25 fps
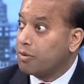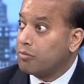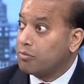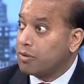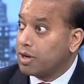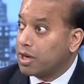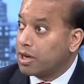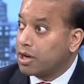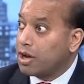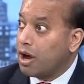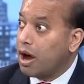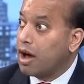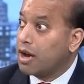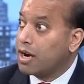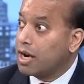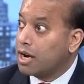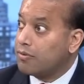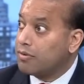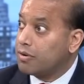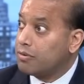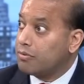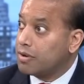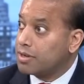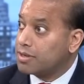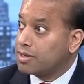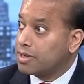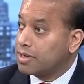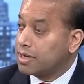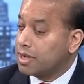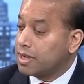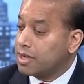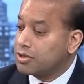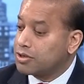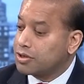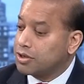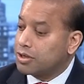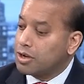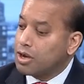But we got everyone's
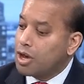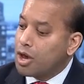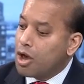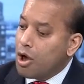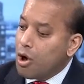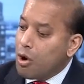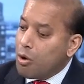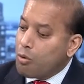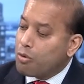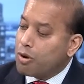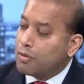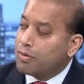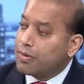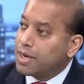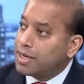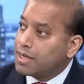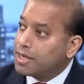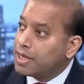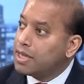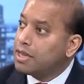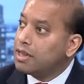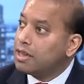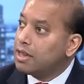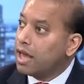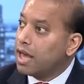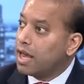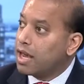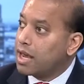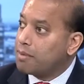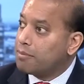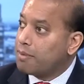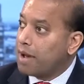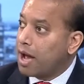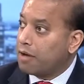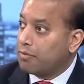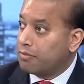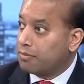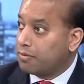attention. What they didn't like
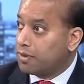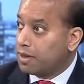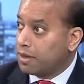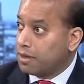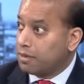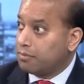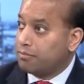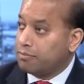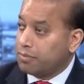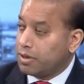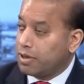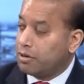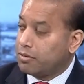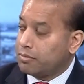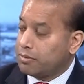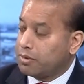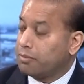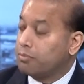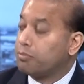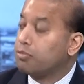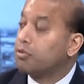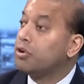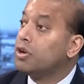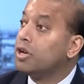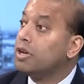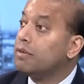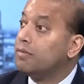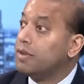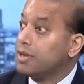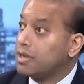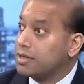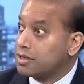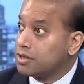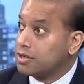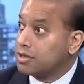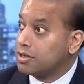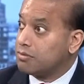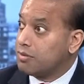about the, you know, the
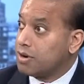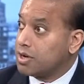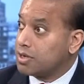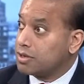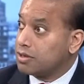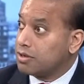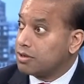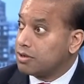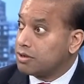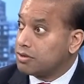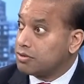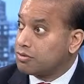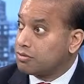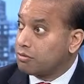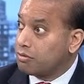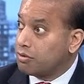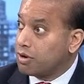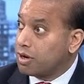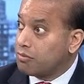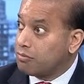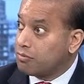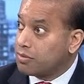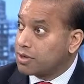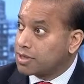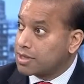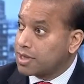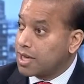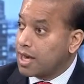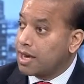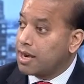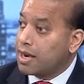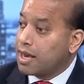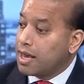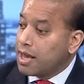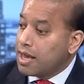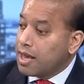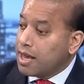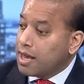previous situation in Detroit was
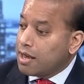that